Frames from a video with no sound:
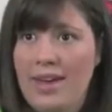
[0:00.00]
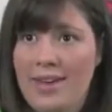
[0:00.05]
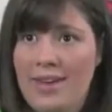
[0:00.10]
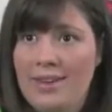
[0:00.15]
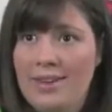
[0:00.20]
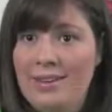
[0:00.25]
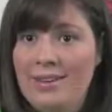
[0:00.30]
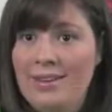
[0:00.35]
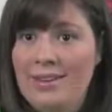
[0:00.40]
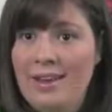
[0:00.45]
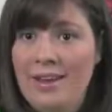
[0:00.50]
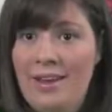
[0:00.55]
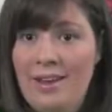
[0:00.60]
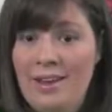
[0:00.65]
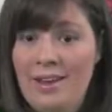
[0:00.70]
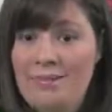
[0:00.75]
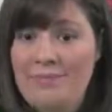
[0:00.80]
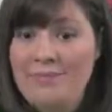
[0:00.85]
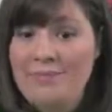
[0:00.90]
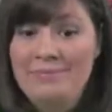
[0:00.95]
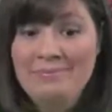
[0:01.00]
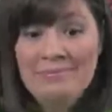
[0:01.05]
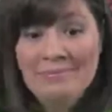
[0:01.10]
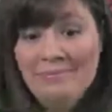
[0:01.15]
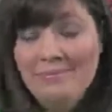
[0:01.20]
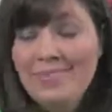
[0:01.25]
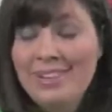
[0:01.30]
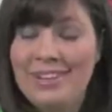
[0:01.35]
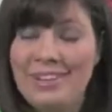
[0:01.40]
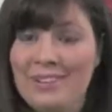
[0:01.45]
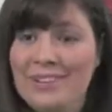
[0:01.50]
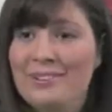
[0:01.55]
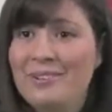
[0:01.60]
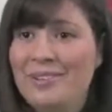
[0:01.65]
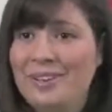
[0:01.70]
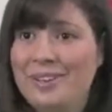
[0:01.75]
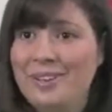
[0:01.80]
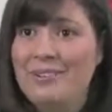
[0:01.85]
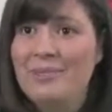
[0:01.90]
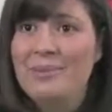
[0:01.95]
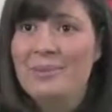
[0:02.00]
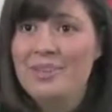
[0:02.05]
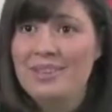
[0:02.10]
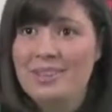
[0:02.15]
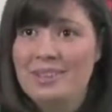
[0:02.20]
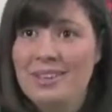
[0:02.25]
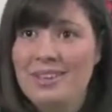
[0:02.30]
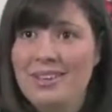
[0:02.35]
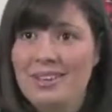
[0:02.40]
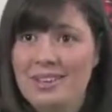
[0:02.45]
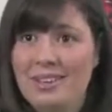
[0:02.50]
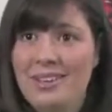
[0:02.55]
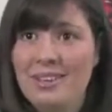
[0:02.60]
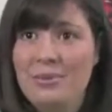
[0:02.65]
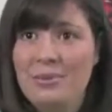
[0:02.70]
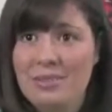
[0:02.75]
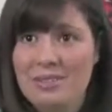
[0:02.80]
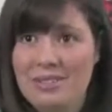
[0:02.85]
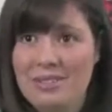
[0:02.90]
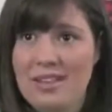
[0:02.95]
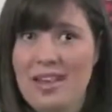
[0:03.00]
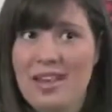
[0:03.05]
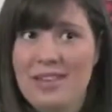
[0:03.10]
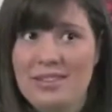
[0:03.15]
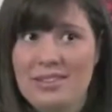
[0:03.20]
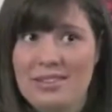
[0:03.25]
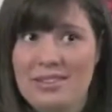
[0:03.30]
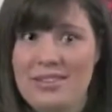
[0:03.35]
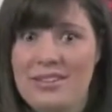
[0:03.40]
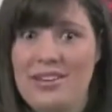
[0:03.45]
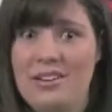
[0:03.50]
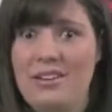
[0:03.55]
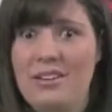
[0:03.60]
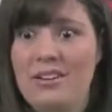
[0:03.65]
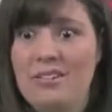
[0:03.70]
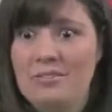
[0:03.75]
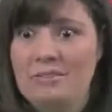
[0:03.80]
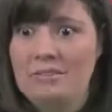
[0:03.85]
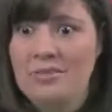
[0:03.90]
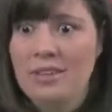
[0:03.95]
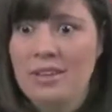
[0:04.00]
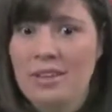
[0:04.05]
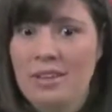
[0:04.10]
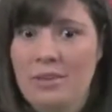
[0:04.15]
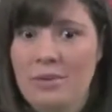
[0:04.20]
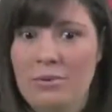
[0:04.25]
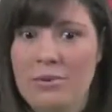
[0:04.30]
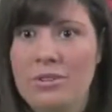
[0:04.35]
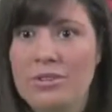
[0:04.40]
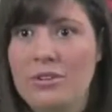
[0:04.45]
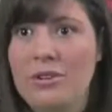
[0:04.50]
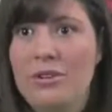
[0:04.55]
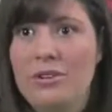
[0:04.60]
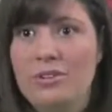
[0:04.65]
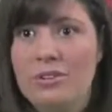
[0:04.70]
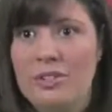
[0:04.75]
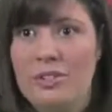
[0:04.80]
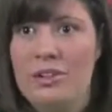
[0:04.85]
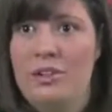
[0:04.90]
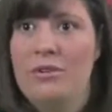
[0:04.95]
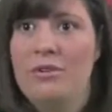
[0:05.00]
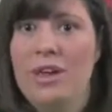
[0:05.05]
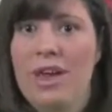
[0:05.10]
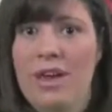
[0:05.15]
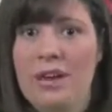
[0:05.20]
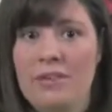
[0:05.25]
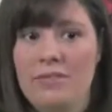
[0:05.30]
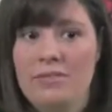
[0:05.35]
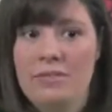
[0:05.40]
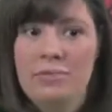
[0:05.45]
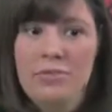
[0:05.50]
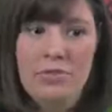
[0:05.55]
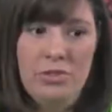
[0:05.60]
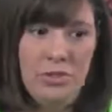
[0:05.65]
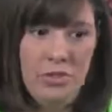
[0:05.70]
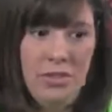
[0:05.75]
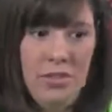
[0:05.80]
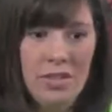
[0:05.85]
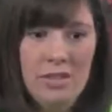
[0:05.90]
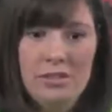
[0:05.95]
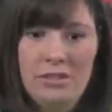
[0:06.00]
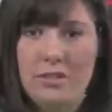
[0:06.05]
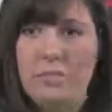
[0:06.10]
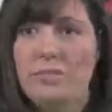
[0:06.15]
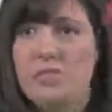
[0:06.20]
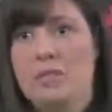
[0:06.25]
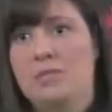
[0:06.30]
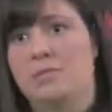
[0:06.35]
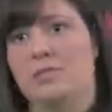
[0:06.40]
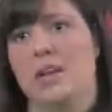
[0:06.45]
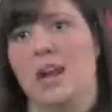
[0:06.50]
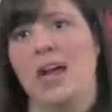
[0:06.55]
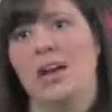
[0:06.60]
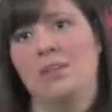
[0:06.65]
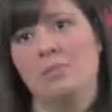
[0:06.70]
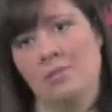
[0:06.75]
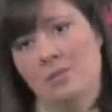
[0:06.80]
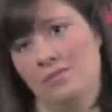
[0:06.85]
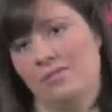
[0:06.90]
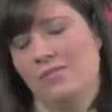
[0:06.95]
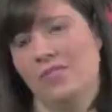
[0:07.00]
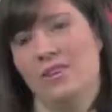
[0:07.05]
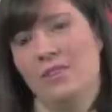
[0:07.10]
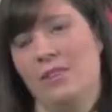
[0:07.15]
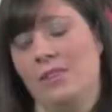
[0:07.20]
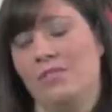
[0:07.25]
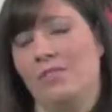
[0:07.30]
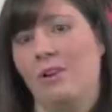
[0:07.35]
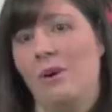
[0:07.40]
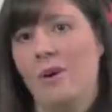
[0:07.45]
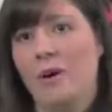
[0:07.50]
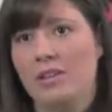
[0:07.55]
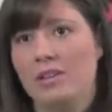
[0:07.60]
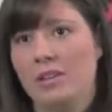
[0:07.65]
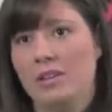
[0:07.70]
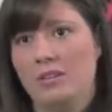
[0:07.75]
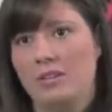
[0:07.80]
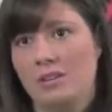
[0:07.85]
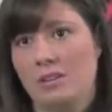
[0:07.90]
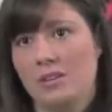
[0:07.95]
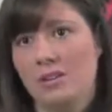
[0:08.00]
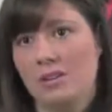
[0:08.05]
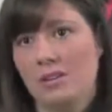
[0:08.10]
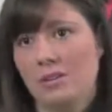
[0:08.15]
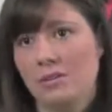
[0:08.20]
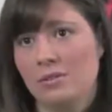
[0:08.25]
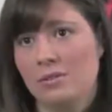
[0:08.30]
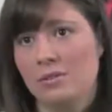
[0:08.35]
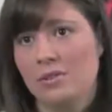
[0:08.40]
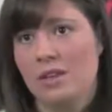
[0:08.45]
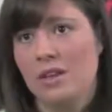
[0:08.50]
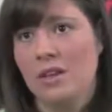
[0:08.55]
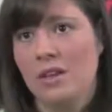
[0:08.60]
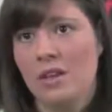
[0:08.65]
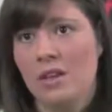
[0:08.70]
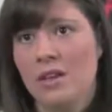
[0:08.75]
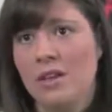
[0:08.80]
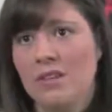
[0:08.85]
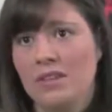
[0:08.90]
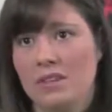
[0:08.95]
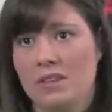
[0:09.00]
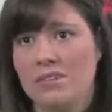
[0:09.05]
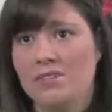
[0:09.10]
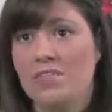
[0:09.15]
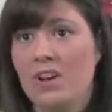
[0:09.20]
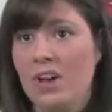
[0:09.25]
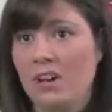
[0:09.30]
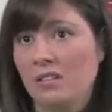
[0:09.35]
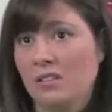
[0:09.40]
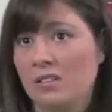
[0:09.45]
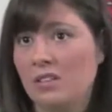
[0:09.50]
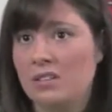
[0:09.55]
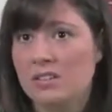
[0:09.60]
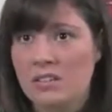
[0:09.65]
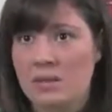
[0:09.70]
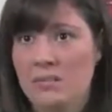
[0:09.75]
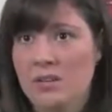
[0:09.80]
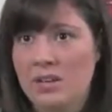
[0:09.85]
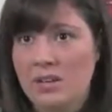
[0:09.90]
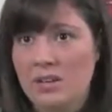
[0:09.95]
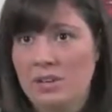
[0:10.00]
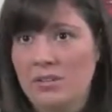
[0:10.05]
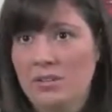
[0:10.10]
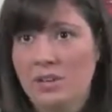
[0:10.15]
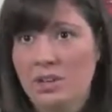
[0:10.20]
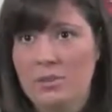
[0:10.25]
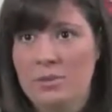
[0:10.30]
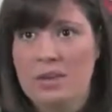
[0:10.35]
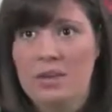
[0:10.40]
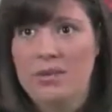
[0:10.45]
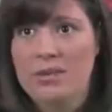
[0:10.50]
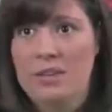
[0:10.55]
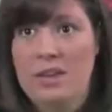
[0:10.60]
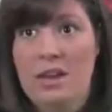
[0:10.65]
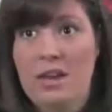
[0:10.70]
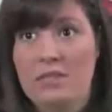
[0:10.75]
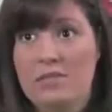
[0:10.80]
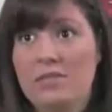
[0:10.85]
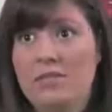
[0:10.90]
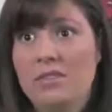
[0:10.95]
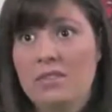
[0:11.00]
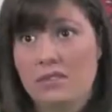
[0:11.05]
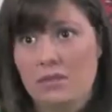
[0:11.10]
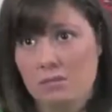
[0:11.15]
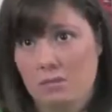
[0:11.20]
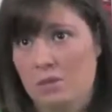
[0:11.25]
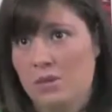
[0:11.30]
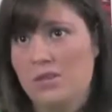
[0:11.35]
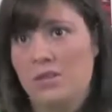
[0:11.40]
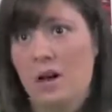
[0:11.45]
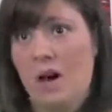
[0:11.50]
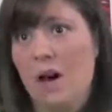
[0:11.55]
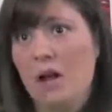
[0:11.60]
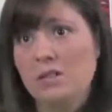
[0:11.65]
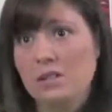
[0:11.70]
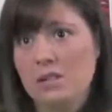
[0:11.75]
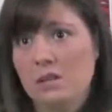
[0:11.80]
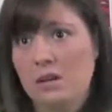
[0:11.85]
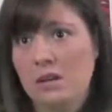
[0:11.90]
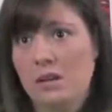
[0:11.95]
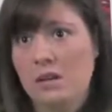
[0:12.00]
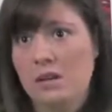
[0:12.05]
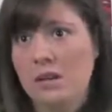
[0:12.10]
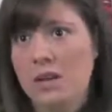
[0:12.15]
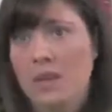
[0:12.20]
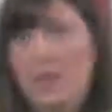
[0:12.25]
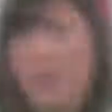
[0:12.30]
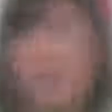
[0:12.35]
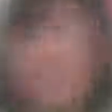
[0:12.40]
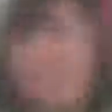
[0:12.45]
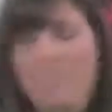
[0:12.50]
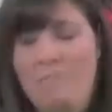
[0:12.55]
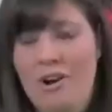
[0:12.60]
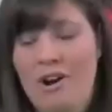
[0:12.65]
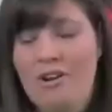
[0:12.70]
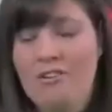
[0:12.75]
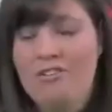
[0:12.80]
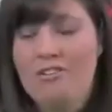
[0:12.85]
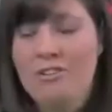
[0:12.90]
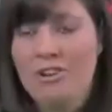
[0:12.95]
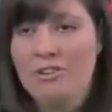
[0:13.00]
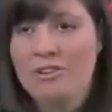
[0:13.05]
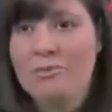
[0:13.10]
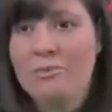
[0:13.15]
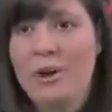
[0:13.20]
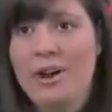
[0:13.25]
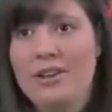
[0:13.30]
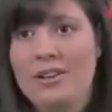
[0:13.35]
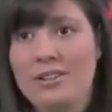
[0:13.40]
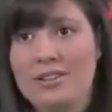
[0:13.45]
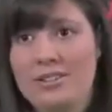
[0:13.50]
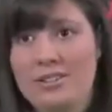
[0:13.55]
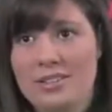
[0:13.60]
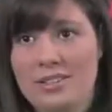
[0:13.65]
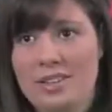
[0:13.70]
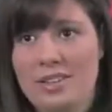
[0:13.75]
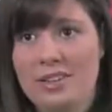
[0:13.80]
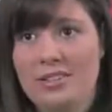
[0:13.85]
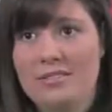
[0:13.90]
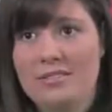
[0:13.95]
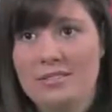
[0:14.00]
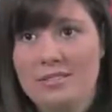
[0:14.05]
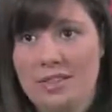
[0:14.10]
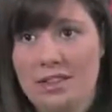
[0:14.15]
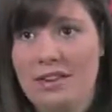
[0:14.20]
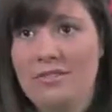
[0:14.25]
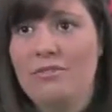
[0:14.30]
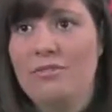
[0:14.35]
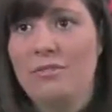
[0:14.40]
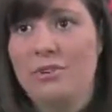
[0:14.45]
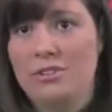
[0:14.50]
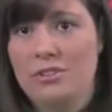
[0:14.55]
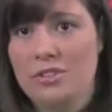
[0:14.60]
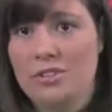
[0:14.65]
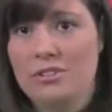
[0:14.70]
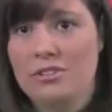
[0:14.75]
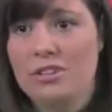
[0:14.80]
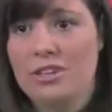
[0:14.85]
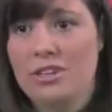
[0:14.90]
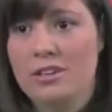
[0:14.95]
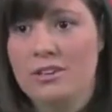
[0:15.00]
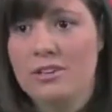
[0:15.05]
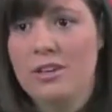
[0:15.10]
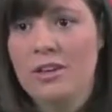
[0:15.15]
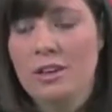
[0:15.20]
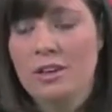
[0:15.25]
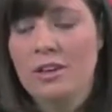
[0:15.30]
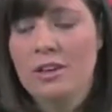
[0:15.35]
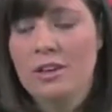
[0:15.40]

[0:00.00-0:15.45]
And it was nice to hear results. Okay, these symptoms that I had been feeling for all these years, that finally somebody could look at me and say, this is what's causing it. Our first pregnancy did unfortunately